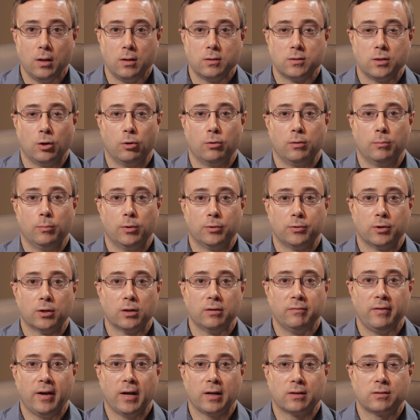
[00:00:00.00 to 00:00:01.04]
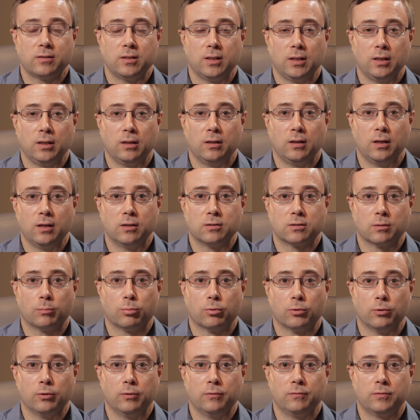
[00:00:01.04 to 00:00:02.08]
So the Moderna vaccine is
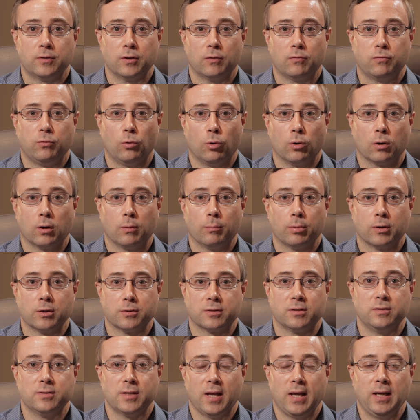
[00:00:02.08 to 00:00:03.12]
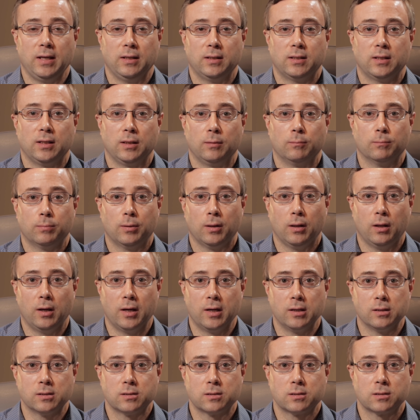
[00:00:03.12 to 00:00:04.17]
approved for persons 18
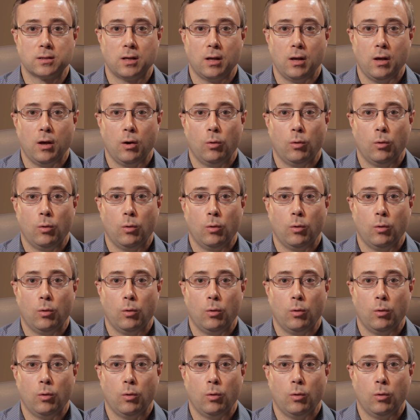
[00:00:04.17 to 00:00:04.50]
plus,